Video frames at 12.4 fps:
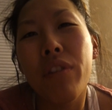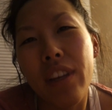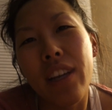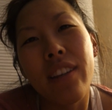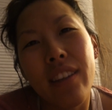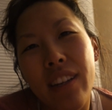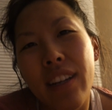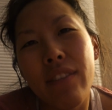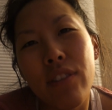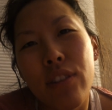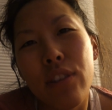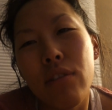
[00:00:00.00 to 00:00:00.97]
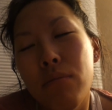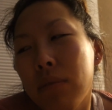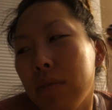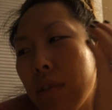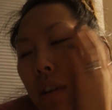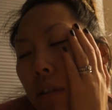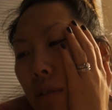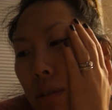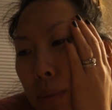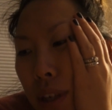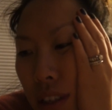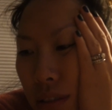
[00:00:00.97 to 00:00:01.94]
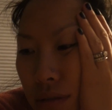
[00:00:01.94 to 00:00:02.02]
thing that I have to do before I go to
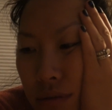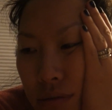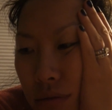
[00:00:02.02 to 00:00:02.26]
bed.